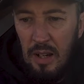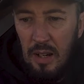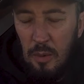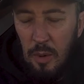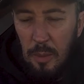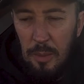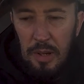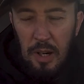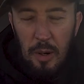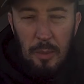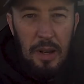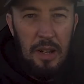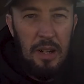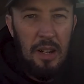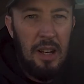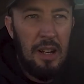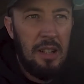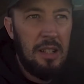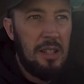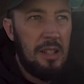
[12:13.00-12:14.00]
What am I going to make
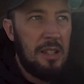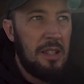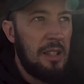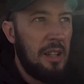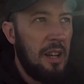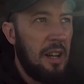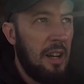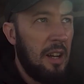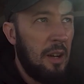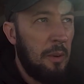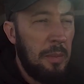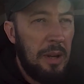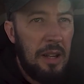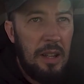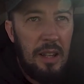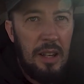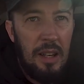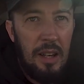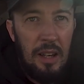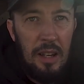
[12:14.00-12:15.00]
next? I'm
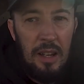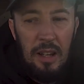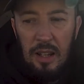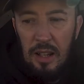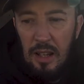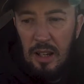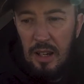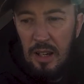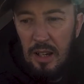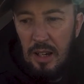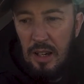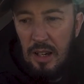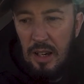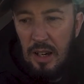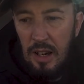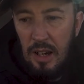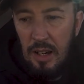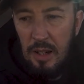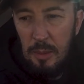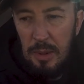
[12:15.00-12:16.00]
going
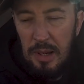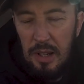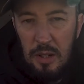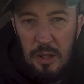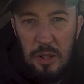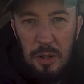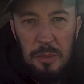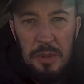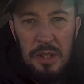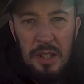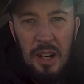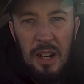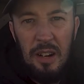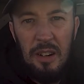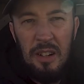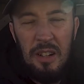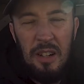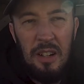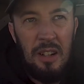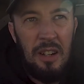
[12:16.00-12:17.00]
to make a dub
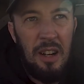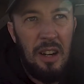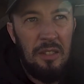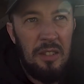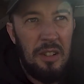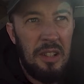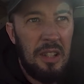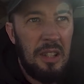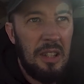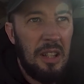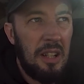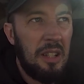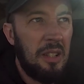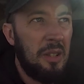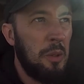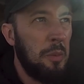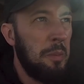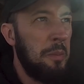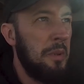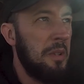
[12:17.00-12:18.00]
siren. I really like
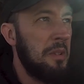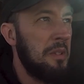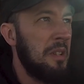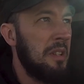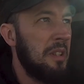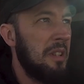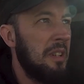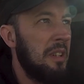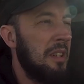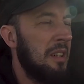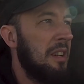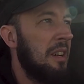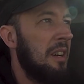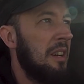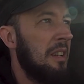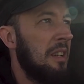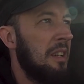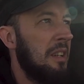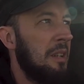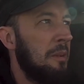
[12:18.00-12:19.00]
dub music,
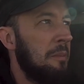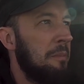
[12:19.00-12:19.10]
and